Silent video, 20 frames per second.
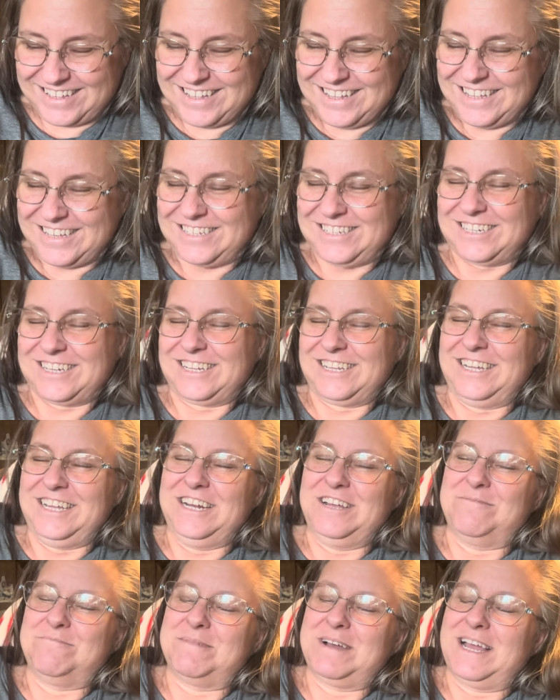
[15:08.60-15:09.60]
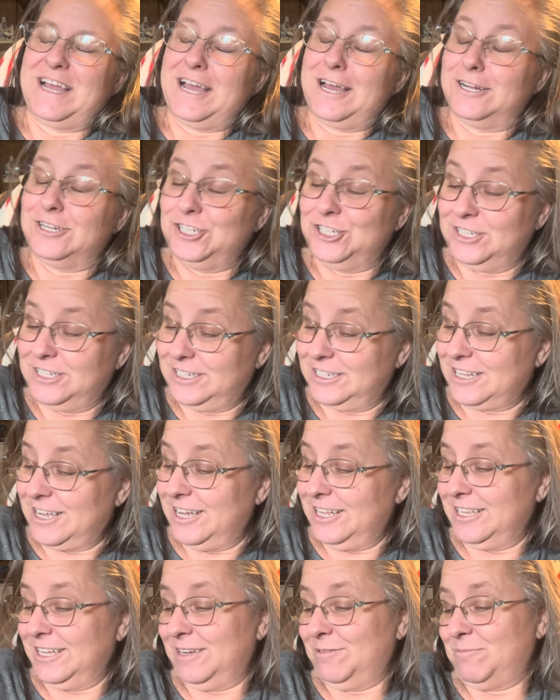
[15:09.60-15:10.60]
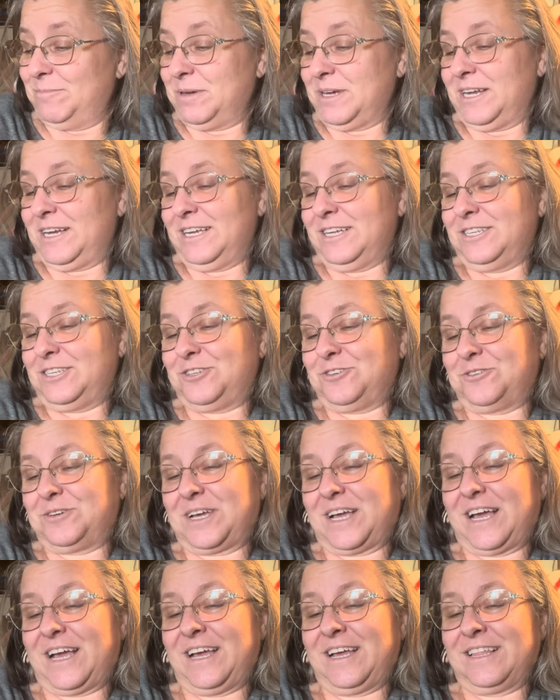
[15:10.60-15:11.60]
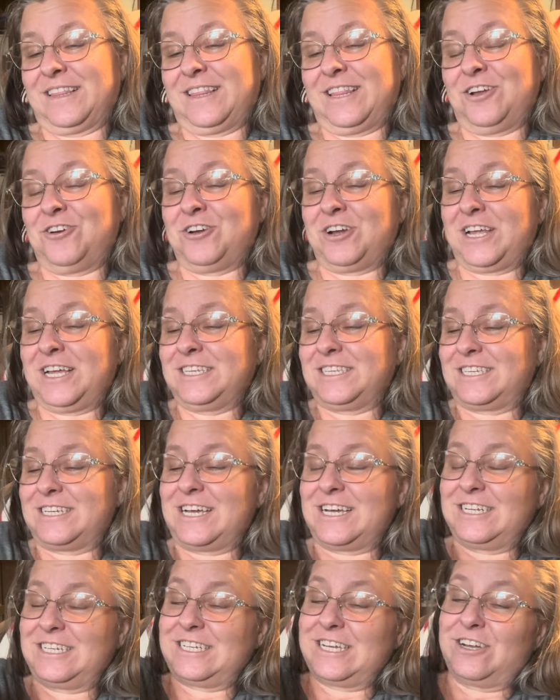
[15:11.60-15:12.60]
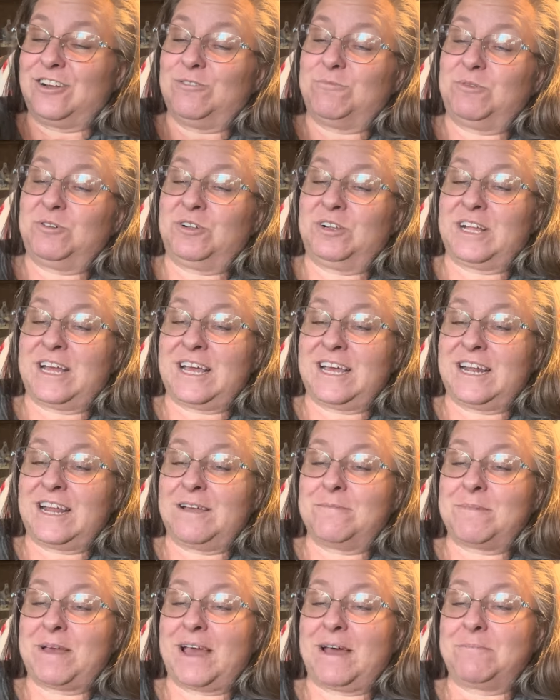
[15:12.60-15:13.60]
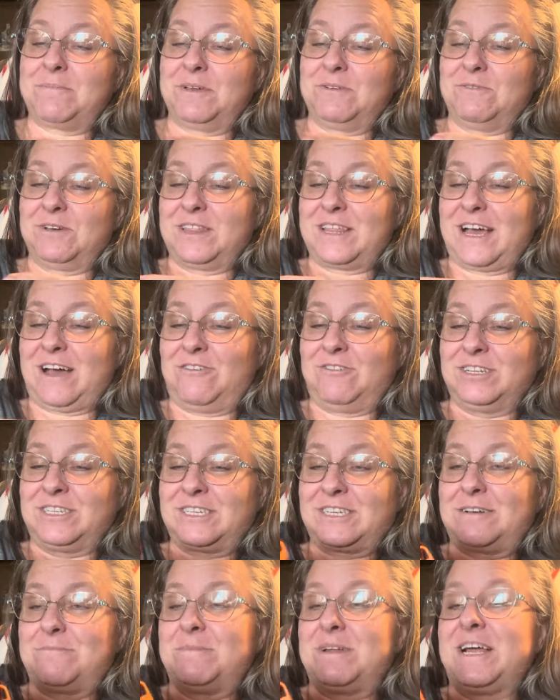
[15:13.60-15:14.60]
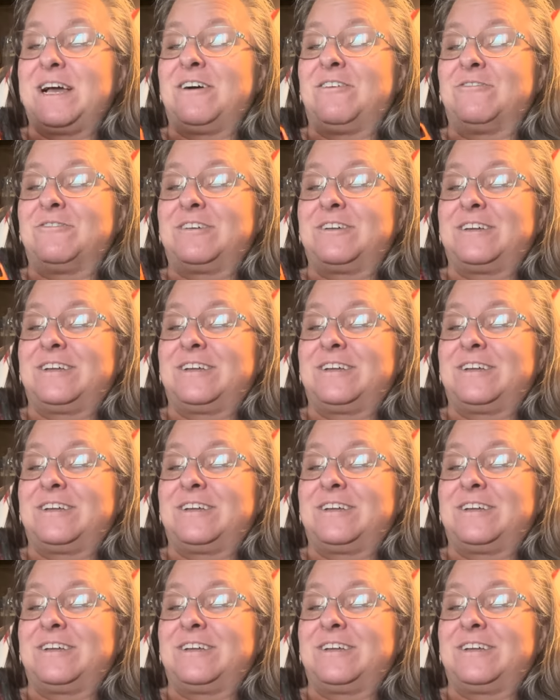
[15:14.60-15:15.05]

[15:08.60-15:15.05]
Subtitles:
it to clean up my edges slightly, but it's okay. It's not terrible, and I'm happy with how it's coming out.